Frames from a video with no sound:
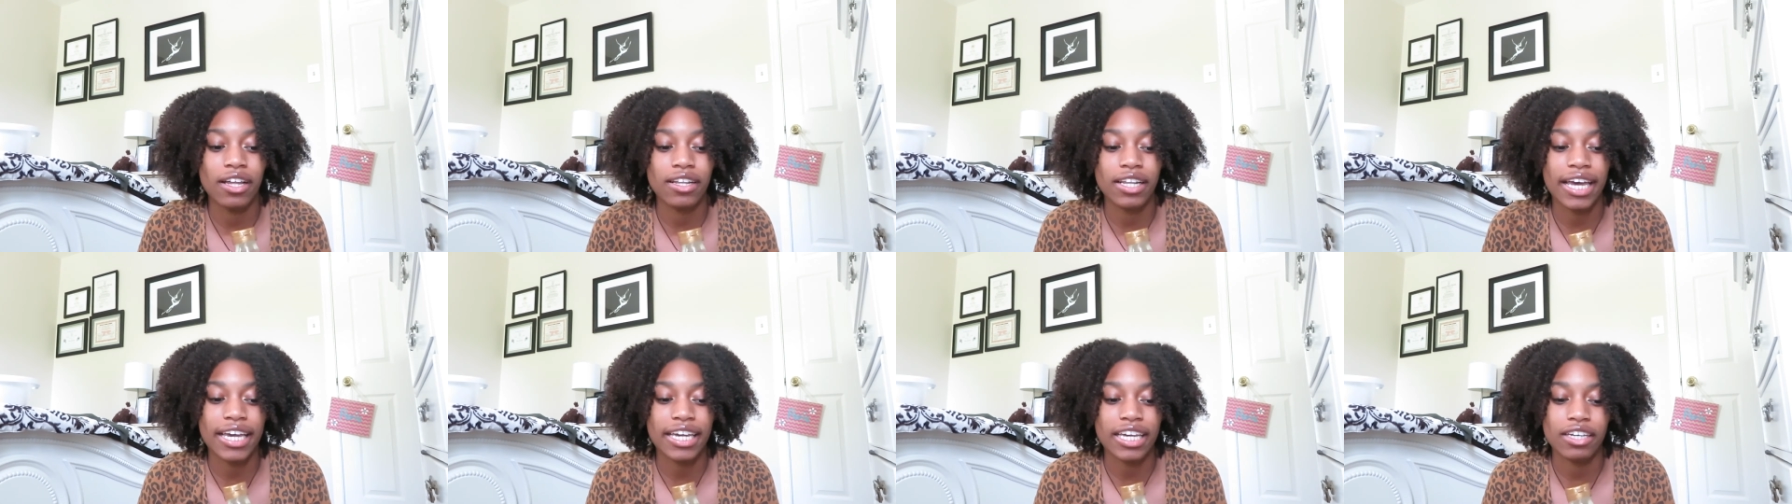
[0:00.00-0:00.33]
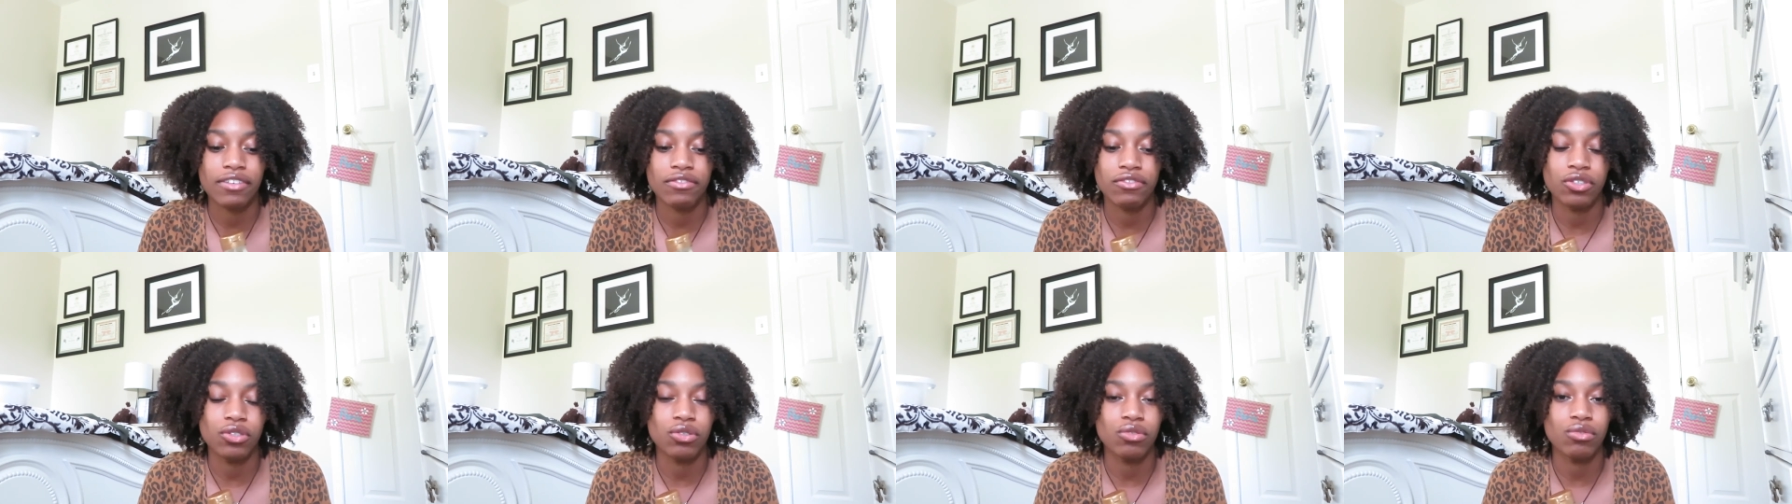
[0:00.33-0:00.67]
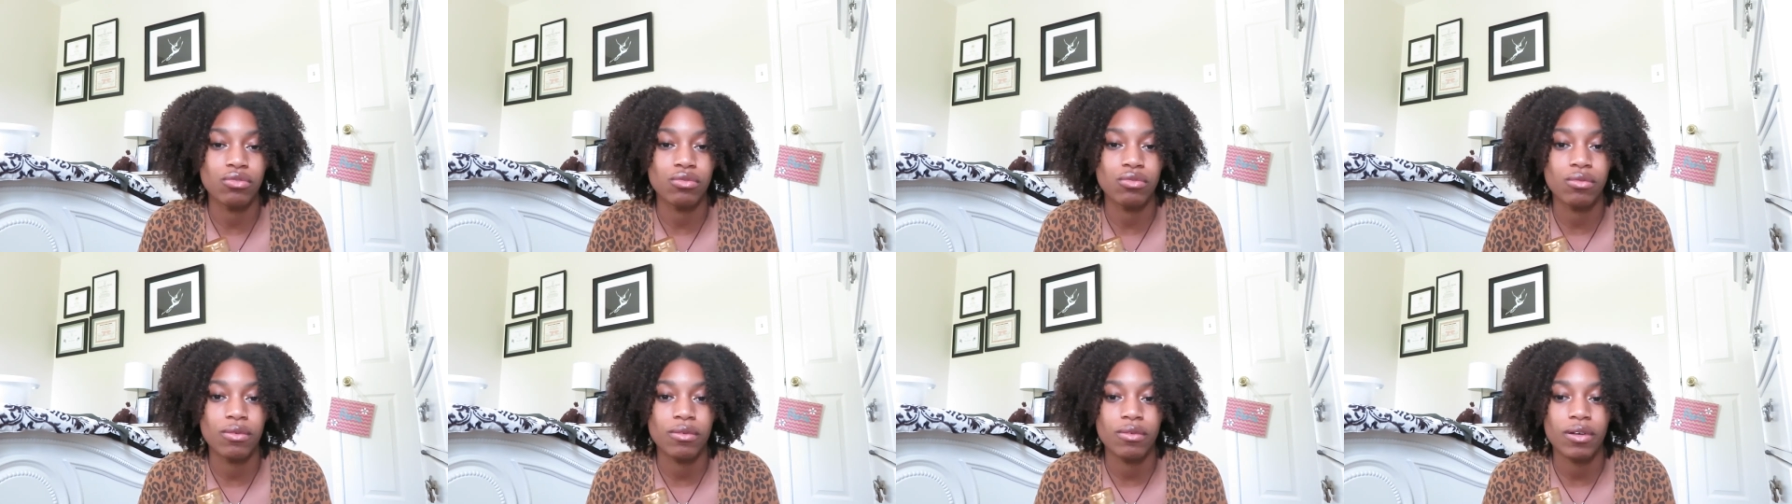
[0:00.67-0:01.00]
Like, if
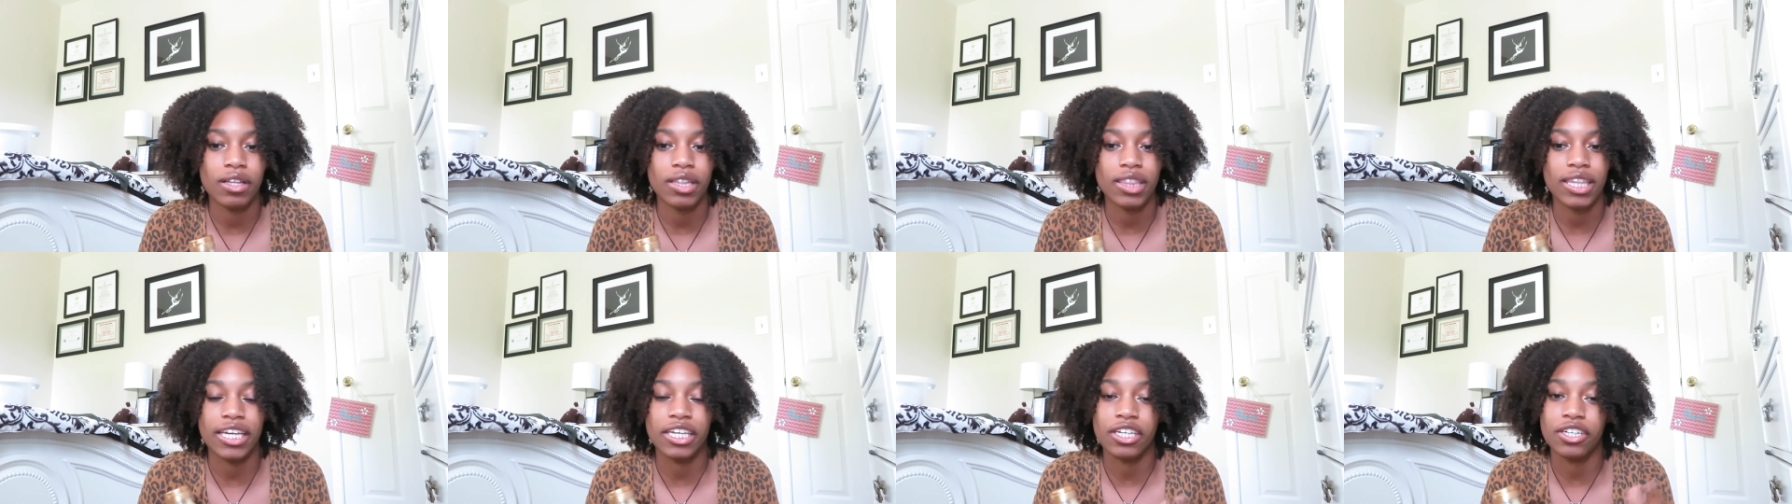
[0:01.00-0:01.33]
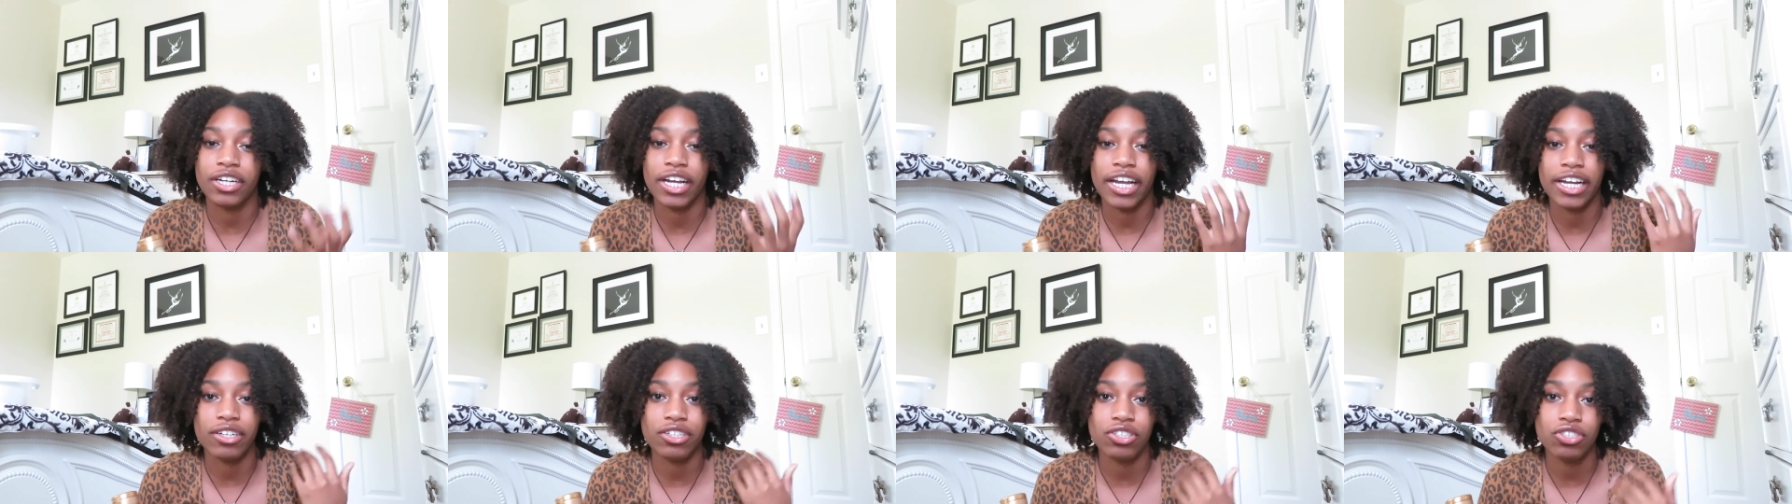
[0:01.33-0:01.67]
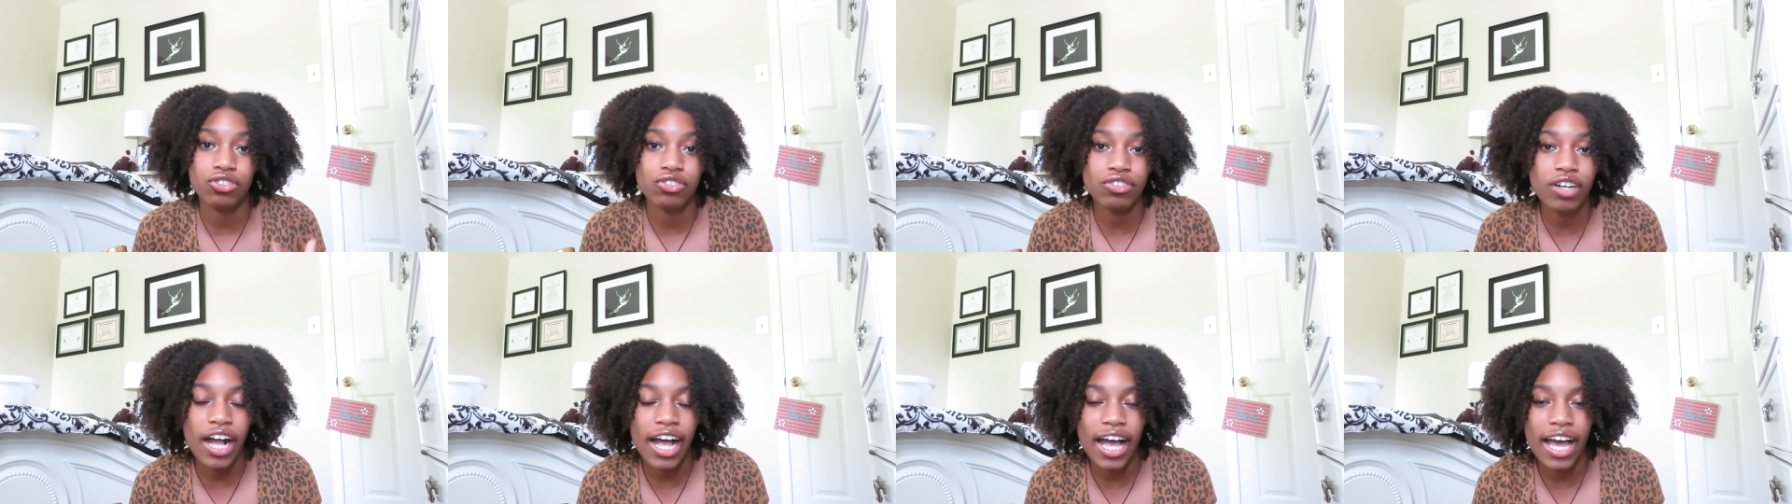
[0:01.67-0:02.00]
you think your hair is
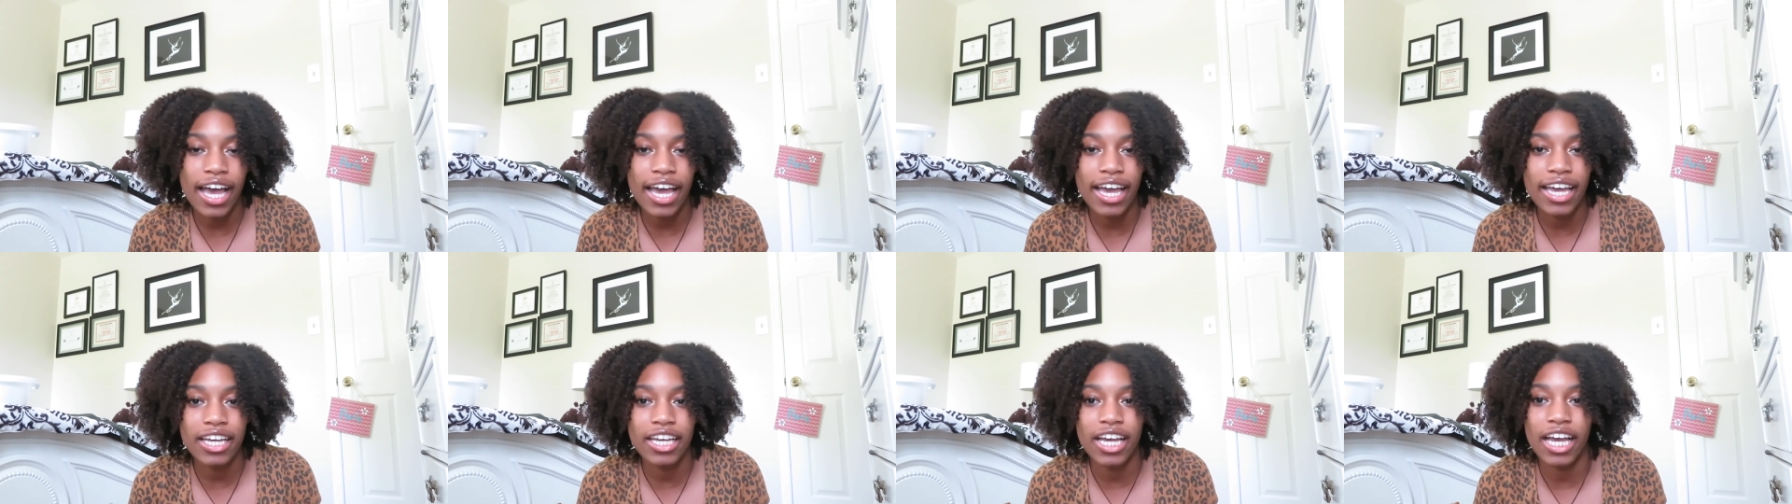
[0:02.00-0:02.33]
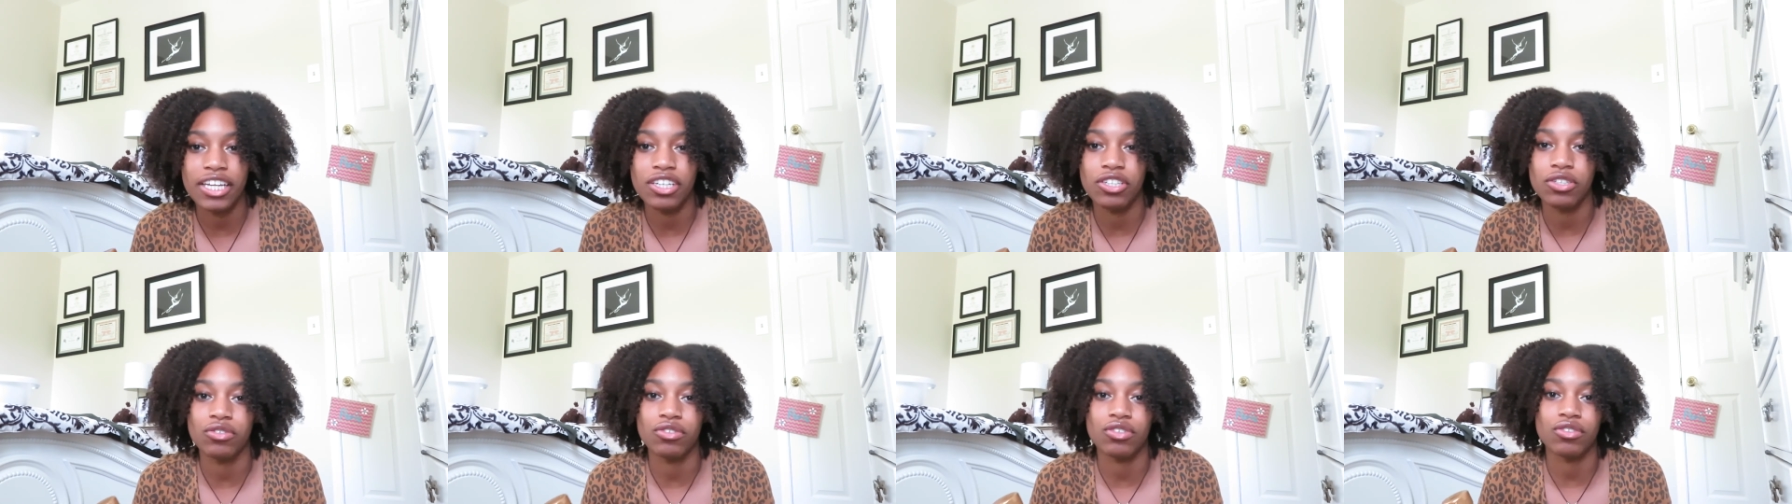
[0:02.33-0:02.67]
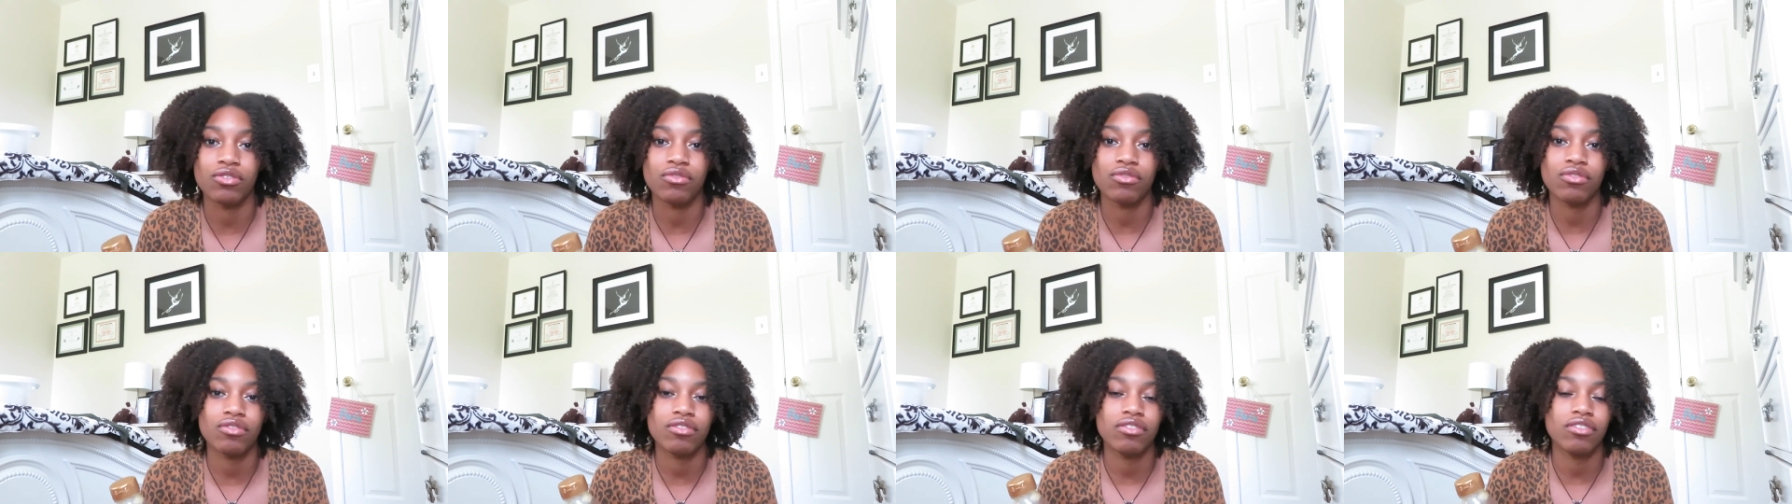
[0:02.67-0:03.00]
dry and
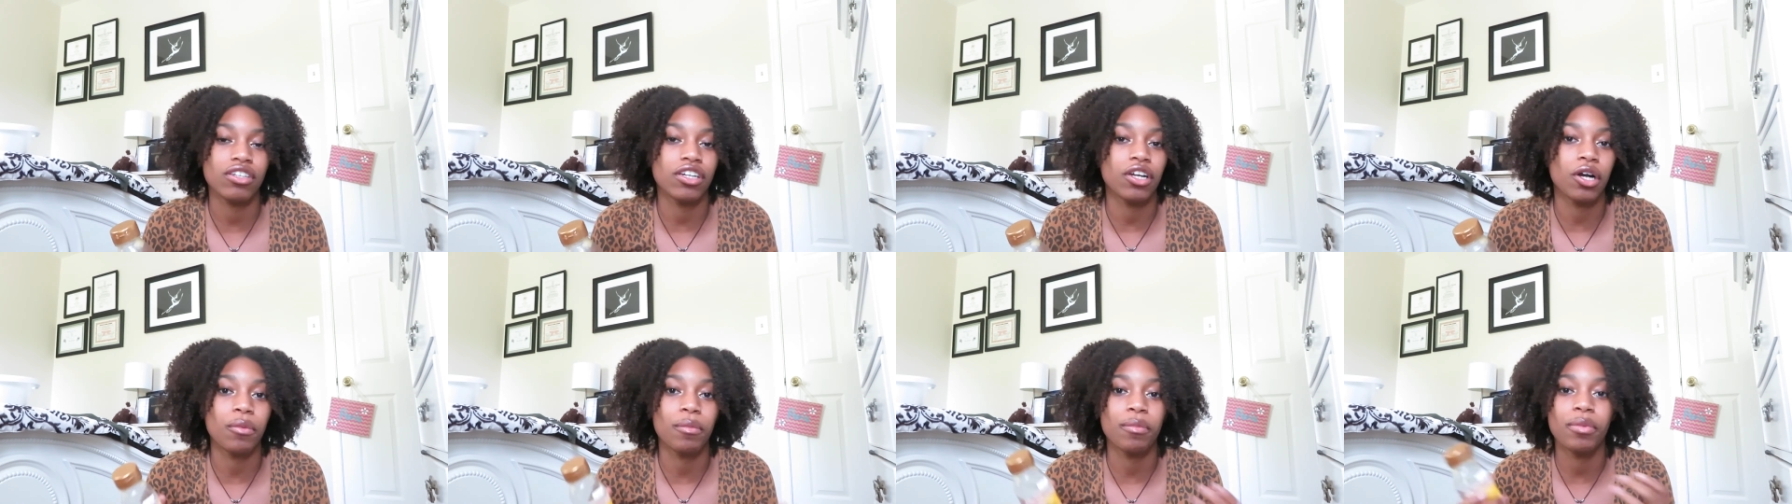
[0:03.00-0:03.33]
you're, you know,